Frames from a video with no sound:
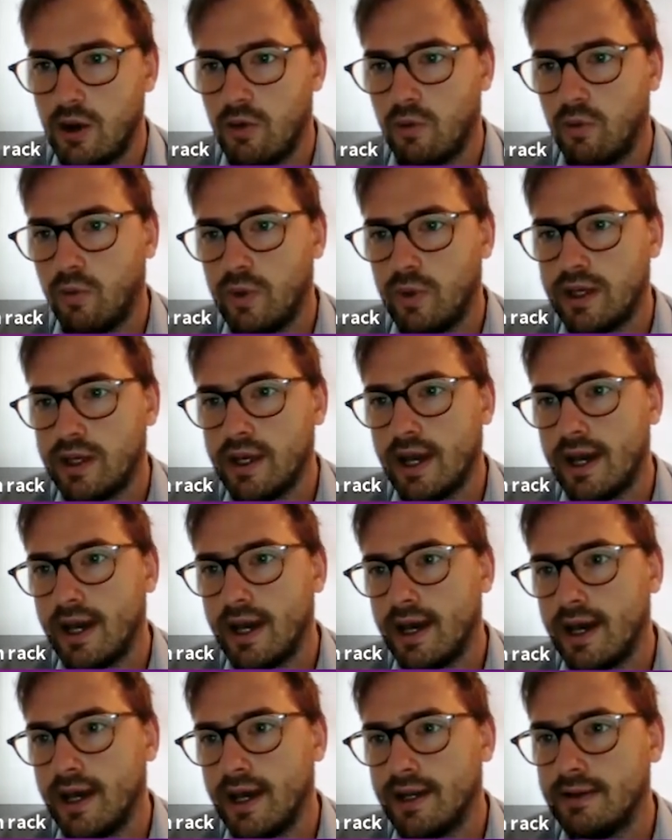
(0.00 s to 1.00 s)
We
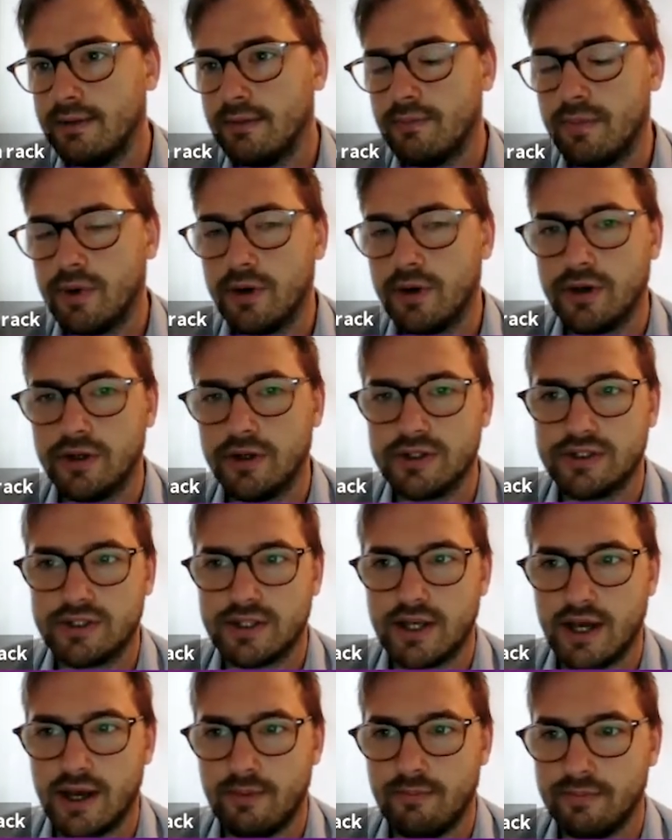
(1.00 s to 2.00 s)
can put
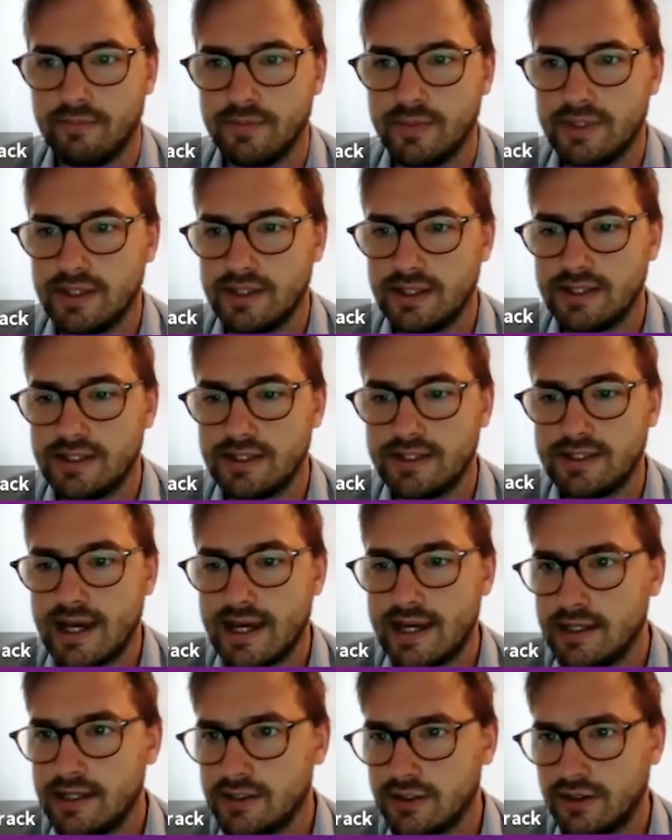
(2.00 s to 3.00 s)
some
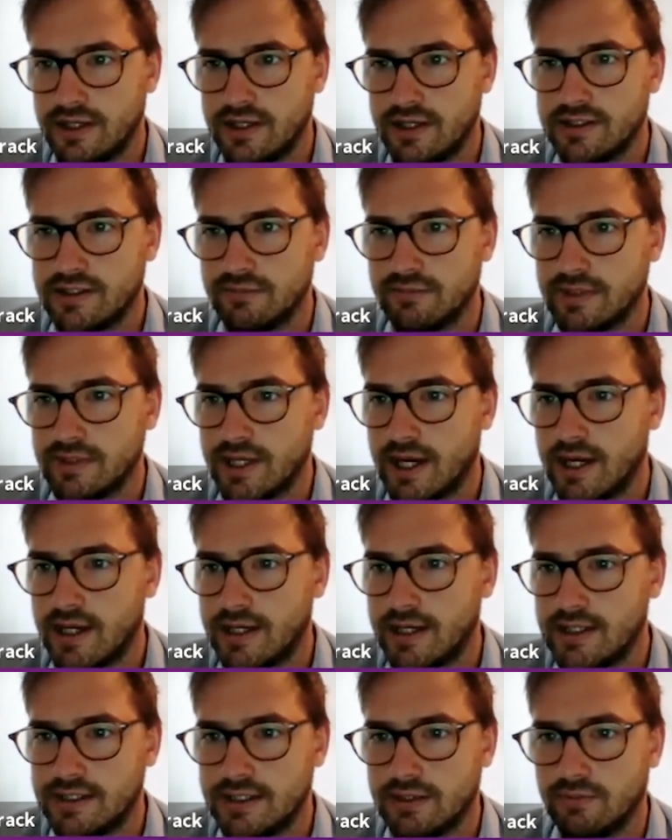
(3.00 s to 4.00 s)
stains on it, some
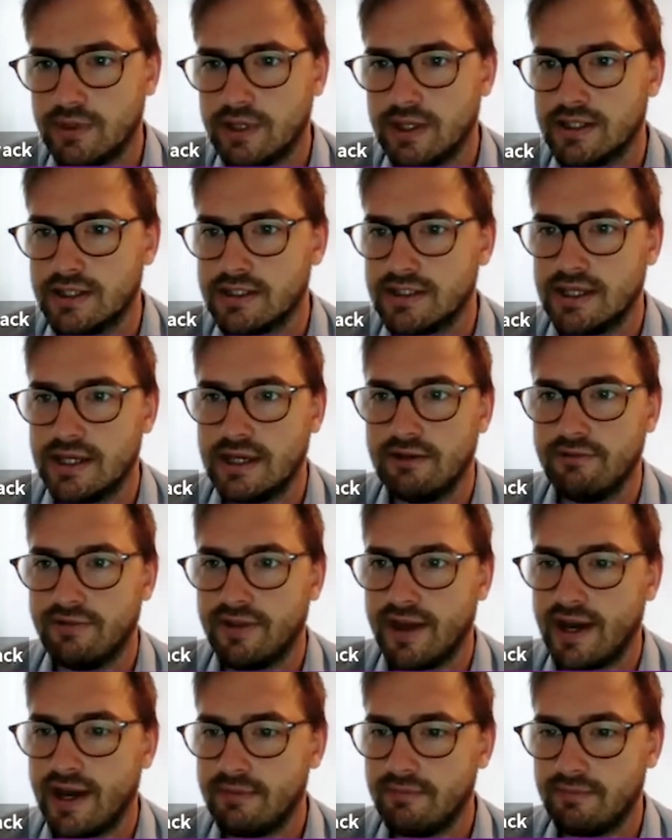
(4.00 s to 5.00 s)
dyes, and we can see if
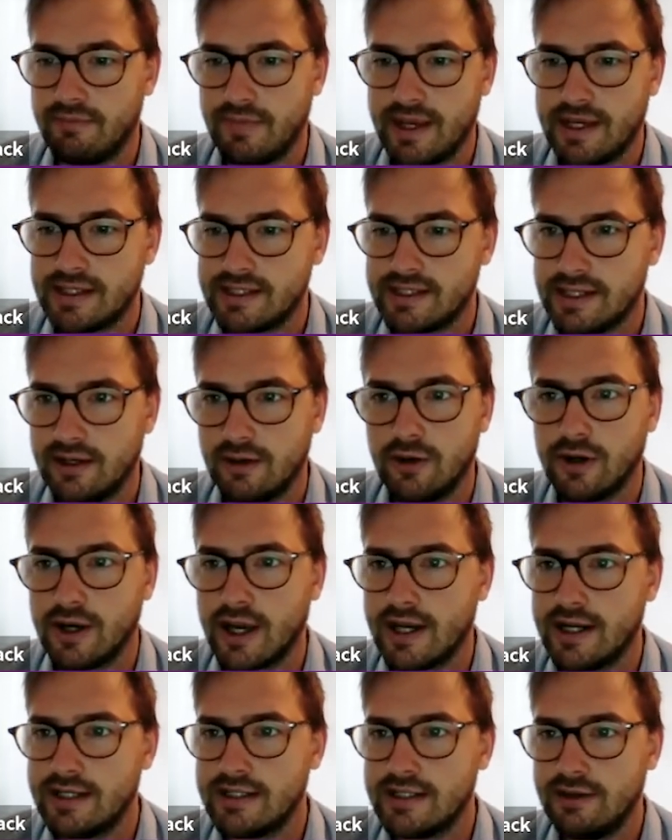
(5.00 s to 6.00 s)
that makes it look
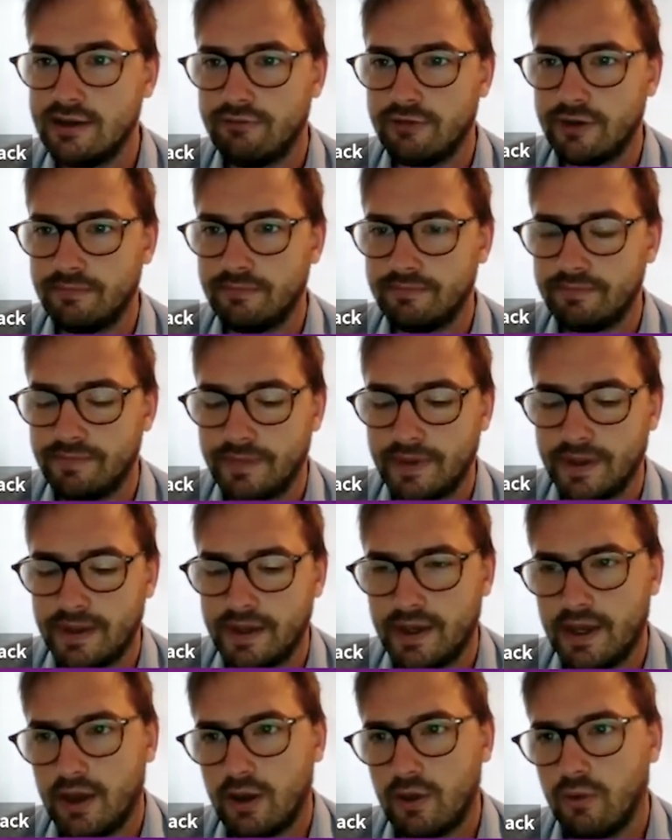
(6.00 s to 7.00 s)
any different.
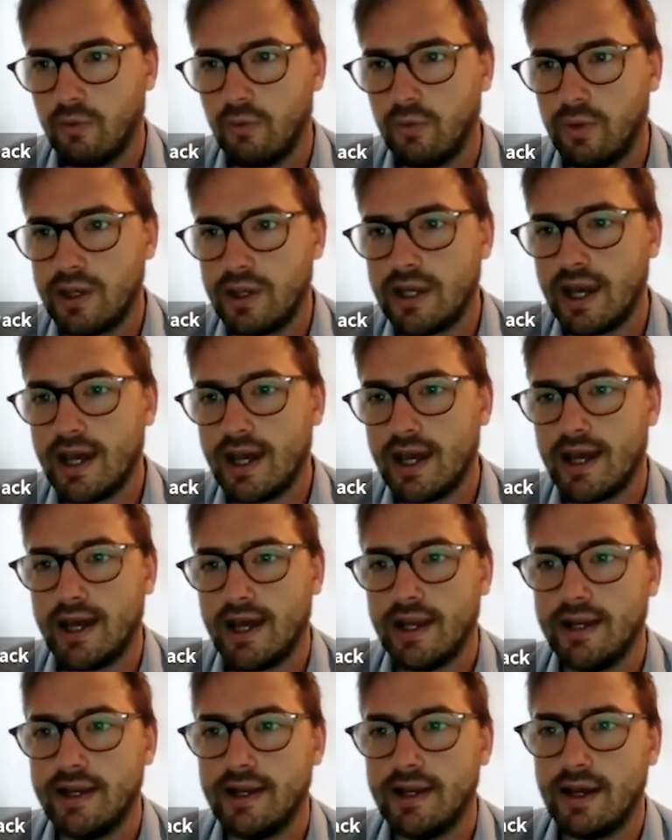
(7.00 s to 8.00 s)
We
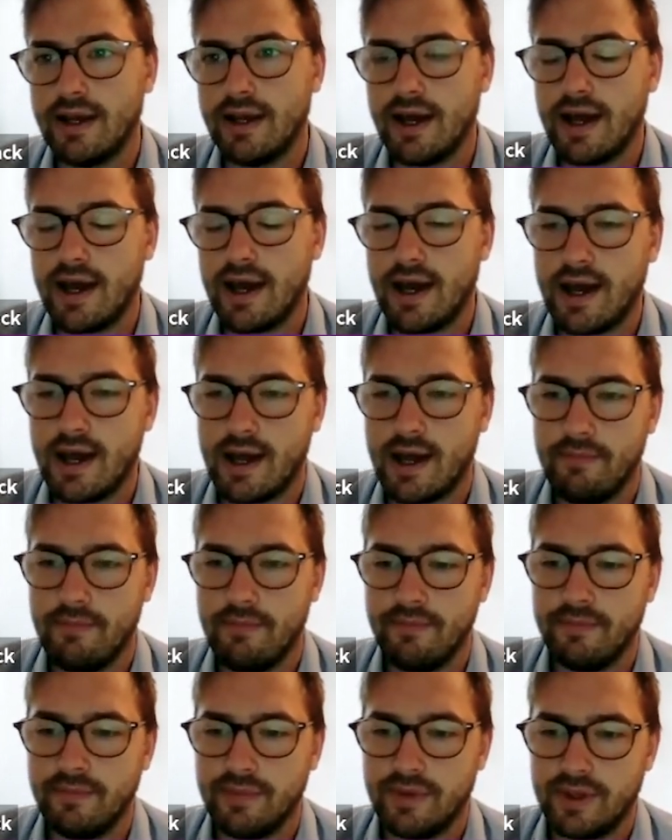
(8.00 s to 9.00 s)
can,
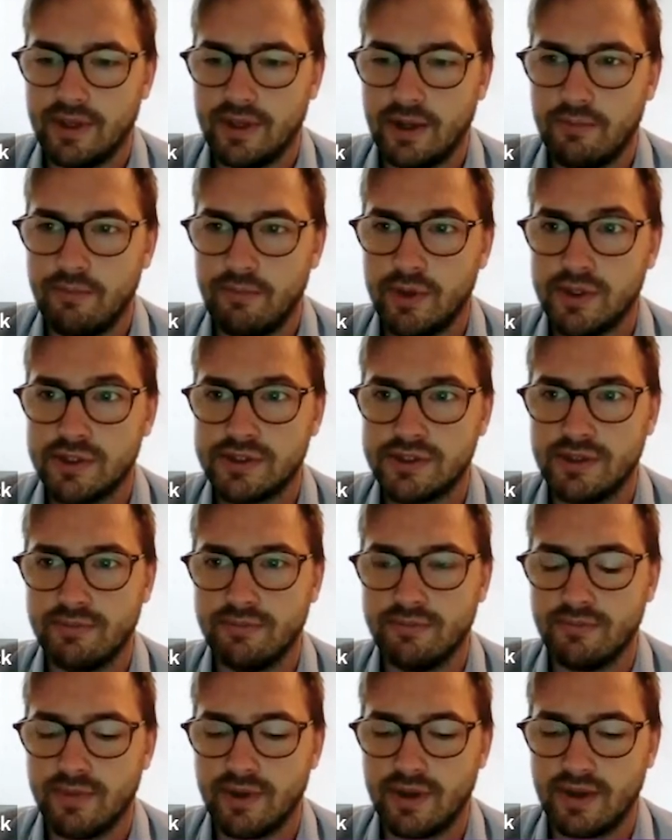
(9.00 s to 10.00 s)
put
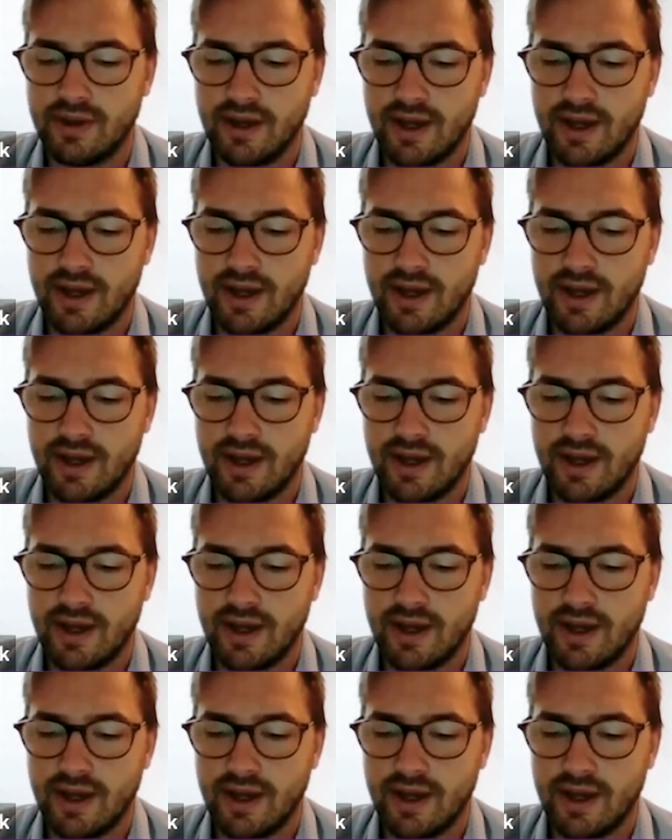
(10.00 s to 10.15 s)
some